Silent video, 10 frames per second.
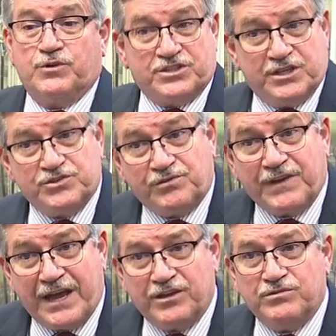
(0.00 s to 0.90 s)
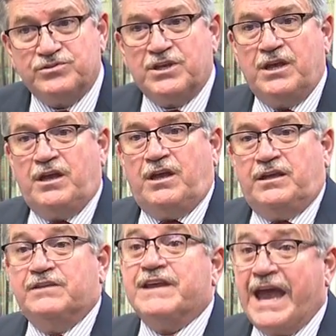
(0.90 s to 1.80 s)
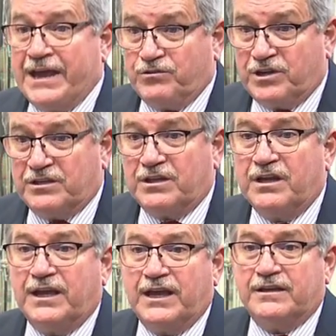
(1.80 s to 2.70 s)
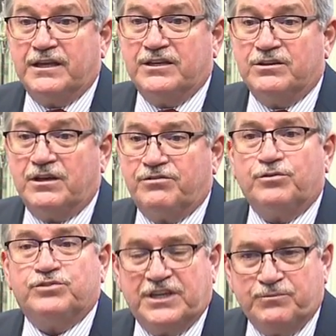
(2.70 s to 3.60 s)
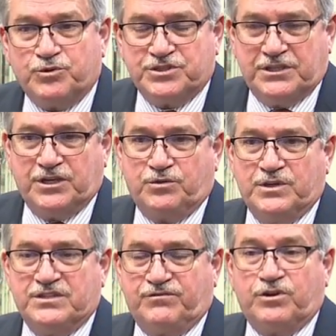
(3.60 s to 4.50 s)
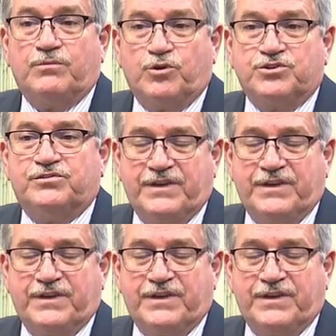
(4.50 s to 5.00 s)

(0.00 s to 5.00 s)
residential values in the aggregate and a thirteen percent increase for commercial